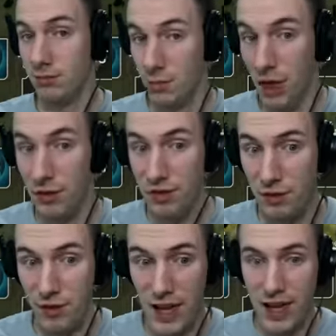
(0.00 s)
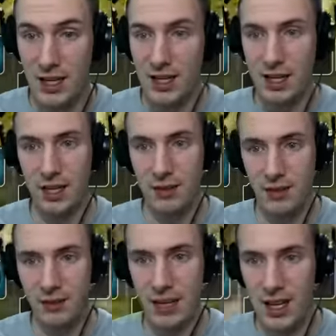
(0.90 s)
the Fey, and
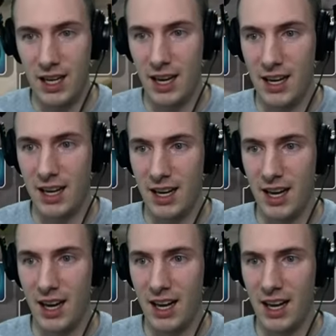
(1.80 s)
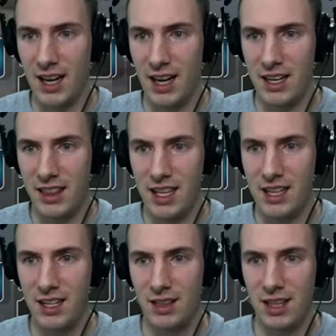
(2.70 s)
I
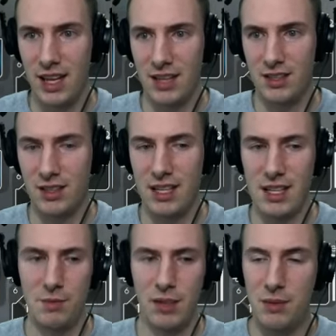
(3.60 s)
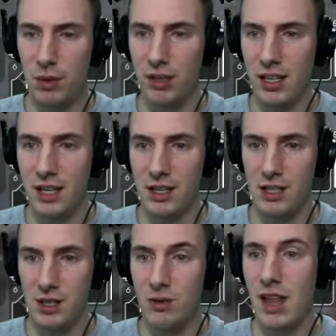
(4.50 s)
think that the people that
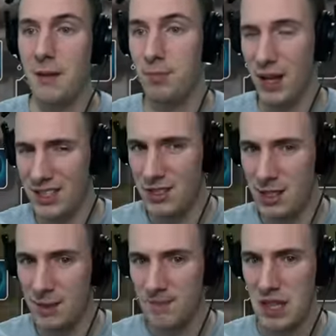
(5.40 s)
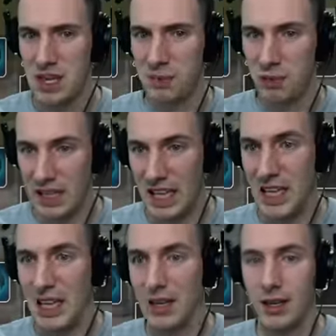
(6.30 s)
do that best
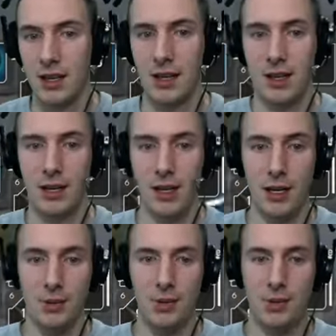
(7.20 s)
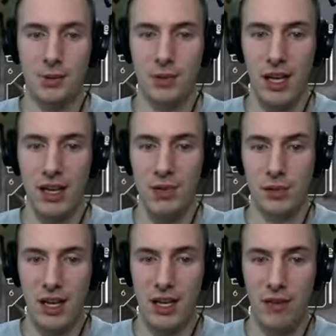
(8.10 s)
play Fey
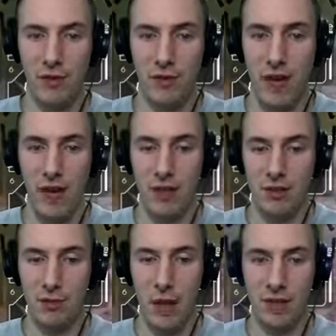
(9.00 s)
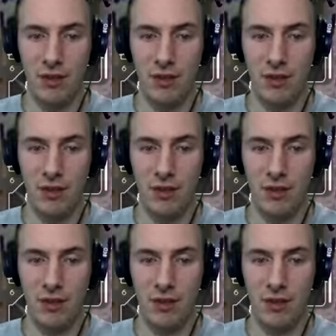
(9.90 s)
the best,